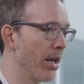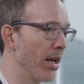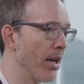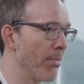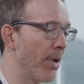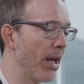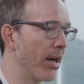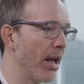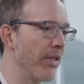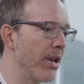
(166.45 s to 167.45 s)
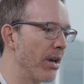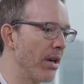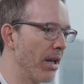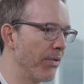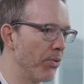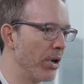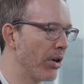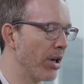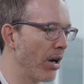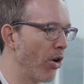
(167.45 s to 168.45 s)
And then if we look
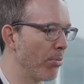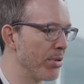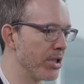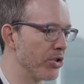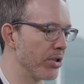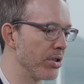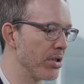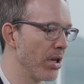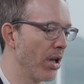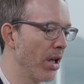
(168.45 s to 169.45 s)
at our long positions,